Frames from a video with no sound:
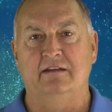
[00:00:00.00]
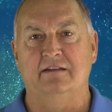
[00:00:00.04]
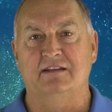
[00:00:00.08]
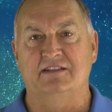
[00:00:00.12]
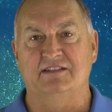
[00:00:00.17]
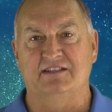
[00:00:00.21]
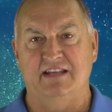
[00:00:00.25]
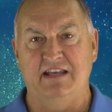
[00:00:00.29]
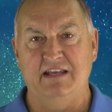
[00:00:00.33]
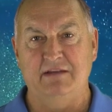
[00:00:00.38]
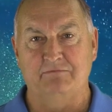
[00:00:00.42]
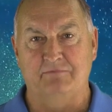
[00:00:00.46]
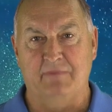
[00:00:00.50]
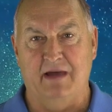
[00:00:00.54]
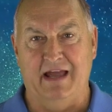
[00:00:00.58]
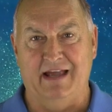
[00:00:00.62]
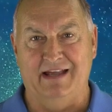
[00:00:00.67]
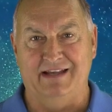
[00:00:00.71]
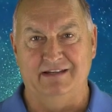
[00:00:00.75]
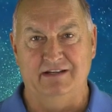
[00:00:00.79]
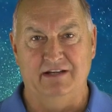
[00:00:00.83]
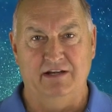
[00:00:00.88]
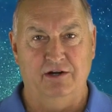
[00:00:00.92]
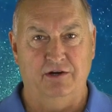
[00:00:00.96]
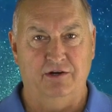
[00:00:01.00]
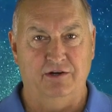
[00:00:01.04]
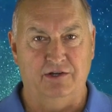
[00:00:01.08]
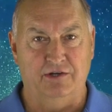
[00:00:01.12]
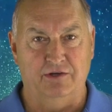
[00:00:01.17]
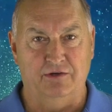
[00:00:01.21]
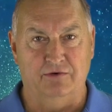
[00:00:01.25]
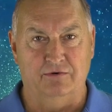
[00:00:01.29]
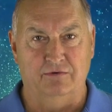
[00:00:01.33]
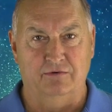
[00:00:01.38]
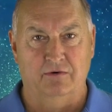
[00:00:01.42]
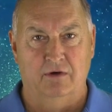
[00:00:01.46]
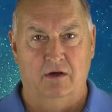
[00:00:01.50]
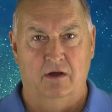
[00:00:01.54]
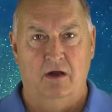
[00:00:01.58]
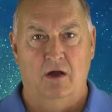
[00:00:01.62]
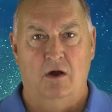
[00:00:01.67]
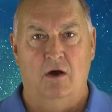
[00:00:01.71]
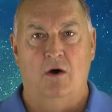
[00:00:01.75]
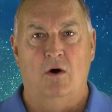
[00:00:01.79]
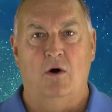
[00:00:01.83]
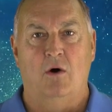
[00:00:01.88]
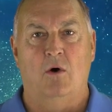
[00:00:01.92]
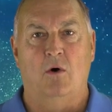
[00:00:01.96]
in the seat back near you
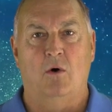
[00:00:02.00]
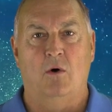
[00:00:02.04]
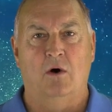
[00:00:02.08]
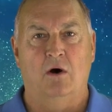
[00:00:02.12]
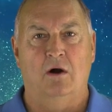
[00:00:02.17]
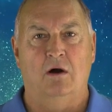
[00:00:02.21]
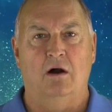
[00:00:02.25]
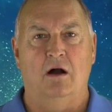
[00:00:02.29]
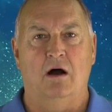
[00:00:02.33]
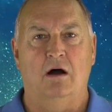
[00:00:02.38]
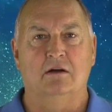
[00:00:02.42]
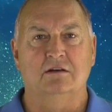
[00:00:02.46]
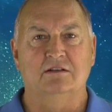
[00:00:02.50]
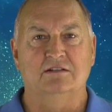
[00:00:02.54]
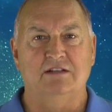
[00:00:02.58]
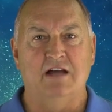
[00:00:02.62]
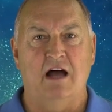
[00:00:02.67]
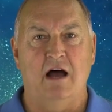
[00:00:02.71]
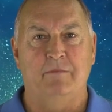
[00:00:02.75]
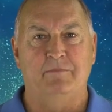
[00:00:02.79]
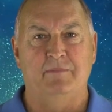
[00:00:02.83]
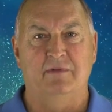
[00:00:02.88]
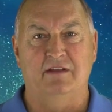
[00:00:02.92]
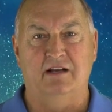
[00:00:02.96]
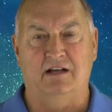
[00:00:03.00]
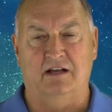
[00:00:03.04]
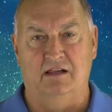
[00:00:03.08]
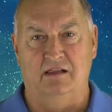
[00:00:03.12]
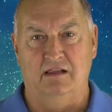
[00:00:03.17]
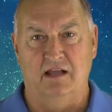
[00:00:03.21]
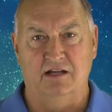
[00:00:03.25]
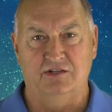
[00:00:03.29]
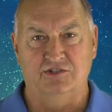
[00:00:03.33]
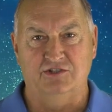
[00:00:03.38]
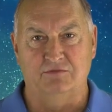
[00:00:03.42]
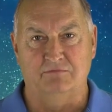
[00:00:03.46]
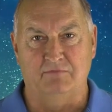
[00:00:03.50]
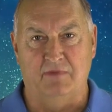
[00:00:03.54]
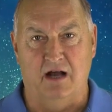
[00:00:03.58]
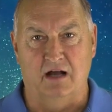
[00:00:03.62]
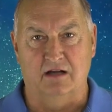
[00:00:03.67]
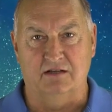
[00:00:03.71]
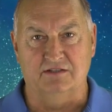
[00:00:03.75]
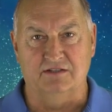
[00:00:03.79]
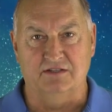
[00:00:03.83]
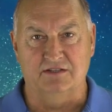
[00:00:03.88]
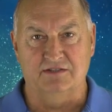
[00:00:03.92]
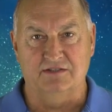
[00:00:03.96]
or on top of the collection
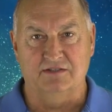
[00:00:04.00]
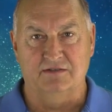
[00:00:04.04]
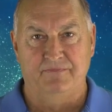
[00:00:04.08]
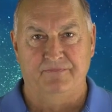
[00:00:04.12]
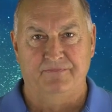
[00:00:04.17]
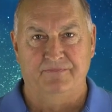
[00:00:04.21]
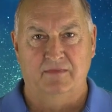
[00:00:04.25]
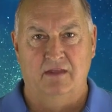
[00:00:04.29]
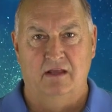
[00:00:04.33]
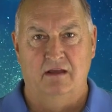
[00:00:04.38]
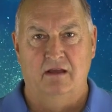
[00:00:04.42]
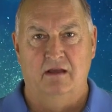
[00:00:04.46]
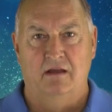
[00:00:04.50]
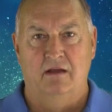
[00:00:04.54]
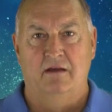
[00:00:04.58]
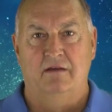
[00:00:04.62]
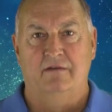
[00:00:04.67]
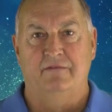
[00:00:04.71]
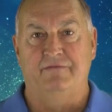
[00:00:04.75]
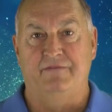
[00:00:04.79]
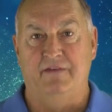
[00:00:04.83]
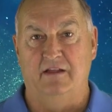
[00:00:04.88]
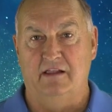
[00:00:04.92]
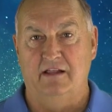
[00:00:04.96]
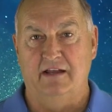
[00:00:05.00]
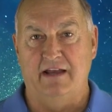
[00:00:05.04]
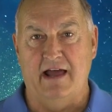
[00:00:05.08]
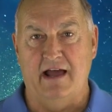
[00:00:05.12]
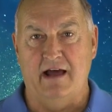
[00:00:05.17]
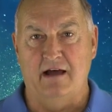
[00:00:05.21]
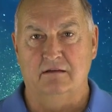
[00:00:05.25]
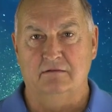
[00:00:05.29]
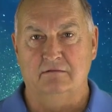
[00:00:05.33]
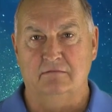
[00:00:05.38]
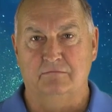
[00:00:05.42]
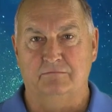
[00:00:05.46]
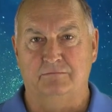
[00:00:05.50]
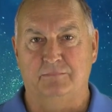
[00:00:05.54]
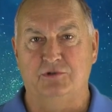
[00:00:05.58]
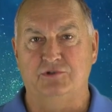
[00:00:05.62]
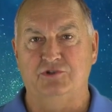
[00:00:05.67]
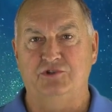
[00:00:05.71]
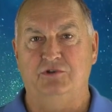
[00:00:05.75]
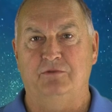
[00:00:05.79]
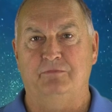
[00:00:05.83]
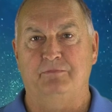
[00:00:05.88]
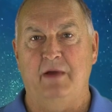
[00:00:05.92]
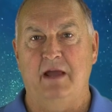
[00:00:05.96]
boxes. Fill it out,
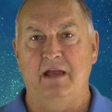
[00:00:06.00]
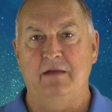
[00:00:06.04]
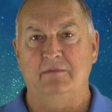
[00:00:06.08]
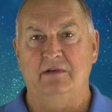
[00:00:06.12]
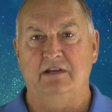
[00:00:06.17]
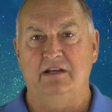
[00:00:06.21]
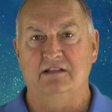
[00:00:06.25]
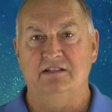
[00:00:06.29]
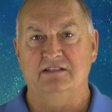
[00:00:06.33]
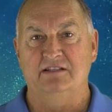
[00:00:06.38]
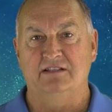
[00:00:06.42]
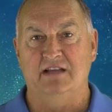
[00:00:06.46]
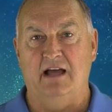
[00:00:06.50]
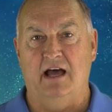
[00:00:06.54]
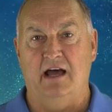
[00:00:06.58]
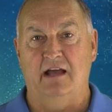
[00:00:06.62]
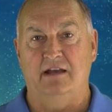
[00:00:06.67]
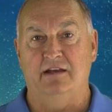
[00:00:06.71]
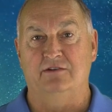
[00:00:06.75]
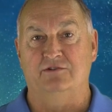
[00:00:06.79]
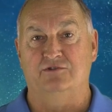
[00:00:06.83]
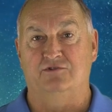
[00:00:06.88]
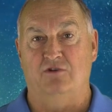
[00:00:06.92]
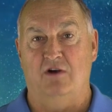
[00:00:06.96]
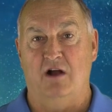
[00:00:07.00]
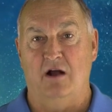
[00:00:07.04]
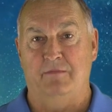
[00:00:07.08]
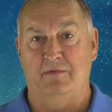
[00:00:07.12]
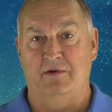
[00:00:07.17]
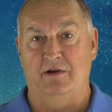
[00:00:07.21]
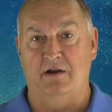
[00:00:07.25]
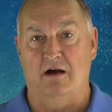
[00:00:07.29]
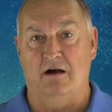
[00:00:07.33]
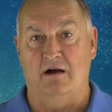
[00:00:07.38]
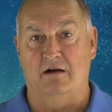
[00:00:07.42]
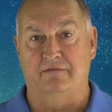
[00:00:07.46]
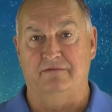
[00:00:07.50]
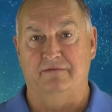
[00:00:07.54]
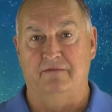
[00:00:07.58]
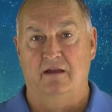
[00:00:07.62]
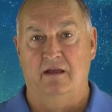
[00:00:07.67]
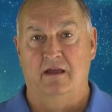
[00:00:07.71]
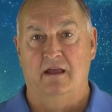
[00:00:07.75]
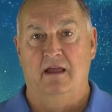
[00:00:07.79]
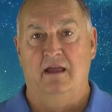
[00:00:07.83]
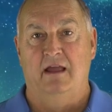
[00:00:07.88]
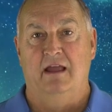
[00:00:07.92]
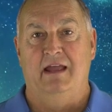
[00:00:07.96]
put your payment inside, and drop it off
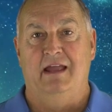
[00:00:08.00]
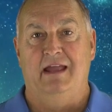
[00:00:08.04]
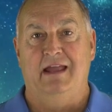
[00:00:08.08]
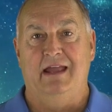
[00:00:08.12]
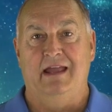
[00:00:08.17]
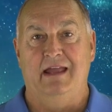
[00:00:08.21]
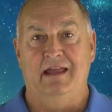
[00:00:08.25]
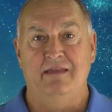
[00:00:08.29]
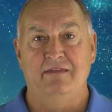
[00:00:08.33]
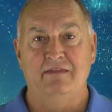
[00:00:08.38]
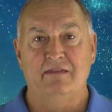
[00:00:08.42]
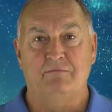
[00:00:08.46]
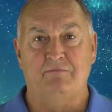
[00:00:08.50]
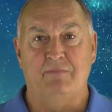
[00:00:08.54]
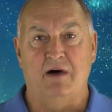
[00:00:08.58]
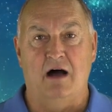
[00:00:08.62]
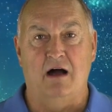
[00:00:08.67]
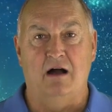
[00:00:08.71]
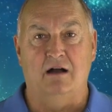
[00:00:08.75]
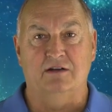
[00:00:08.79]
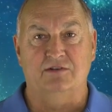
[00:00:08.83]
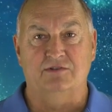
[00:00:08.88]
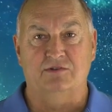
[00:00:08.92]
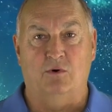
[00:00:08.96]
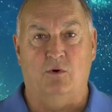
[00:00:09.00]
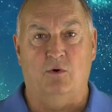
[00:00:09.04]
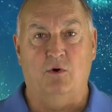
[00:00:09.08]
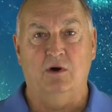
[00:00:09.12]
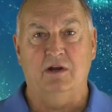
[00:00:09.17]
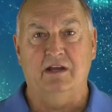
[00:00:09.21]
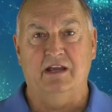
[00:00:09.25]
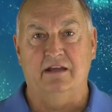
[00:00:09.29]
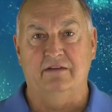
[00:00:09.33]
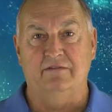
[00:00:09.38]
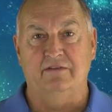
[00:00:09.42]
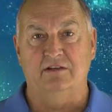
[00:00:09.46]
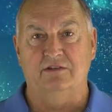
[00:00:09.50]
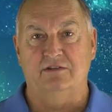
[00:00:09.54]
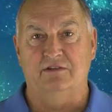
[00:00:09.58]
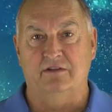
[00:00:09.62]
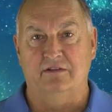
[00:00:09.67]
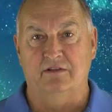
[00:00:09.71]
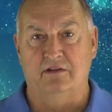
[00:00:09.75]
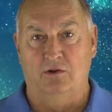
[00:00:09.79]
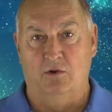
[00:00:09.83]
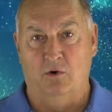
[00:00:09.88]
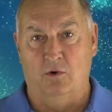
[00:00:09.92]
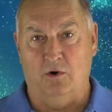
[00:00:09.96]
in the box or give it to
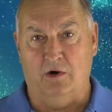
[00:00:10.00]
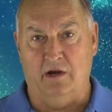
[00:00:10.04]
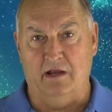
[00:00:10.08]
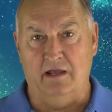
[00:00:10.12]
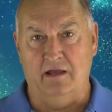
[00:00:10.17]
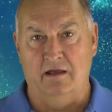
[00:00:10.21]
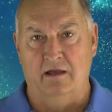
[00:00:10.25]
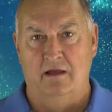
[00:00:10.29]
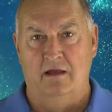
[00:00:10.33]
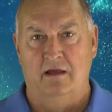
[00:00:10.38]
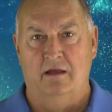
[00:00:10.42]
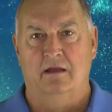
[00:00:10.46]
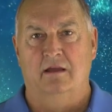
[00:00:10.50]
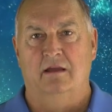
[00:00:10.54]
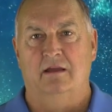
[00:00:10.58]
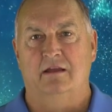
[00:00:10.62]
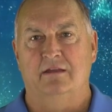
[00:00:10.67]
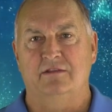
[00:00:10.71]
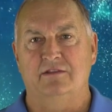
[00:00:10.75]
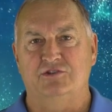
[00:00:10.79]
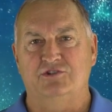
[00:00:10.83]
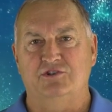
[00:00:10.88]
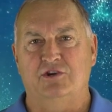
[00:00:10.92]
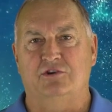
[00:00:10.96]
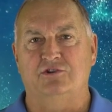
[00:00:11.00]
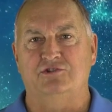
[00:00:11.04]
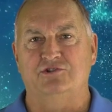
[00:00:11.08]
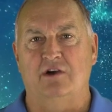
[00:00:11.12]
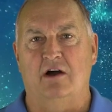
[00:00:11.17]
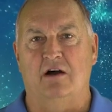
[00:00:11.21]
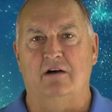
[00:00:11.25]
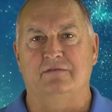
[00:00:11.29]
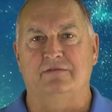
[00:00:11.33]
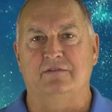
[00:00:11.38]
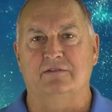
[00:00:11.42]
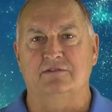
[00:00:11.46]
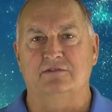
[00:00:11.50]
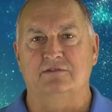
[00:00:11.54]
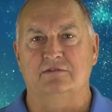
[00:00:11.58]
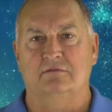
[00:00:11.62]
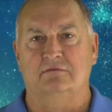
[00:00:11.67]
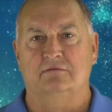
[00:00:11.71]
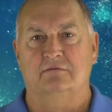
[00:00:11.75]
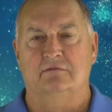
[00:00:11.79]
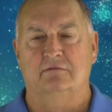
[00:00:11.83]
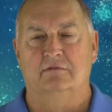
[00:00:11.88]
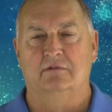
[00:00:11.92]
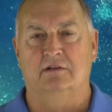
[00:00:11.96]
the lorry in the church office.
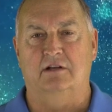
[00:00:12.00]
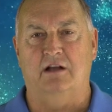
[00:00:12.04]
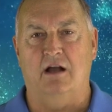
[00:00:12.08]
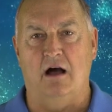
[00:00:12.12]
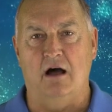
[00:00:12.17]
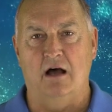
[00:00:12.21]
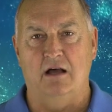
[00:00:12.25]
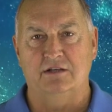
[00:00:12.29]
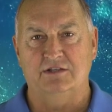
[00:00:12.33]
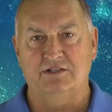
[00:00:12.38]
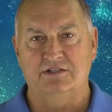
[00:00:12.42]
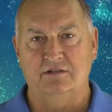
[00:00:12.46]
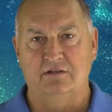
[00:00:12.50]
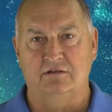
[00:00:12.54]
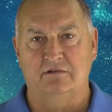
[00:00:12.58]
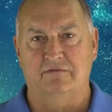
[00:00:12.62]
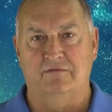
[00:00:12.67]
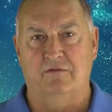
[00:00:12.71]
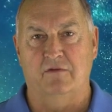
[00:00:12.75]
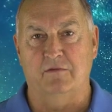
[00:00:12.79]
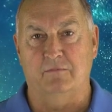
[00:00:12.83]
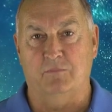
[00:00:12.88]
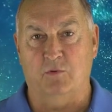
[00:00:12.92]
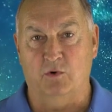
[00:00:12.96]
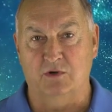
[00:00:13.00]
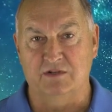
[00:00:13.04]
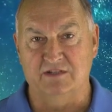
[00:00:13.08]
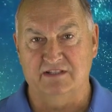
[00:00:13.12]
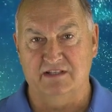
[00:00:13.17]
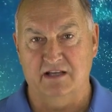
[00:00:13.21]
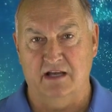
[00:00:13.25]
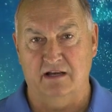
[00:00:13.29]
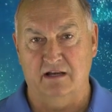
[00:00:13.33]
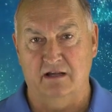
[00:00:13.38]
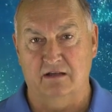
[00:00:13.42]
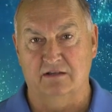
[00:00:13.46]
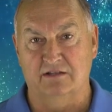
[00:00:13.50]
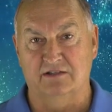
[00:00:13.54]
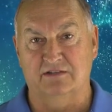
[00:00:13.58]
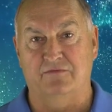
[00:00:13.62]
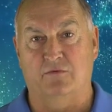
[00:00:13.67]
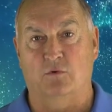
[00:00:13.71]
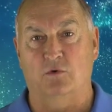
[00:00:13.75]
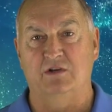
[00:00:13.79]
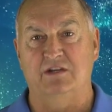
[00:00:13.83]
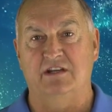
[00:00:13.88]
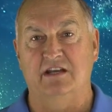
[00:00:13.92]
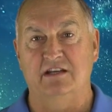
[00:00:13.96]
The cost for the poinsettia is
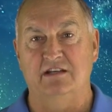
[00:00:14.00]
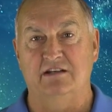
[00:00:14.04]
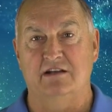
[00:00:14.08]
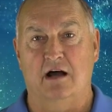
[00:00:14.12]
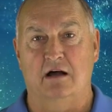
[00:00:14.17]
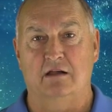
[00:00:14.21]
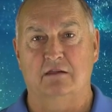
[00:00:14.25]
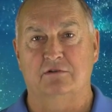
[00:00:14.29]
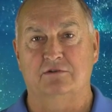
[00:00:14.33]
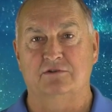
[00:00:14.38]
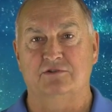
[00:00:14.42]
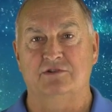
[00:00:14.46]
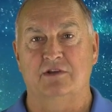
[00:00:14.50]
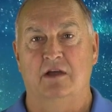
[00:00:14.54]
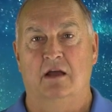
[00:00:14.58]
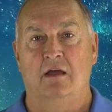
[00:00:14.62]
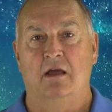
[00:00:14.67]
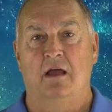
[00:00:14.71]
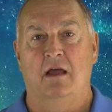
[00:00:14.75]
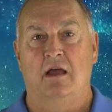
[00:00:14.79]
$14,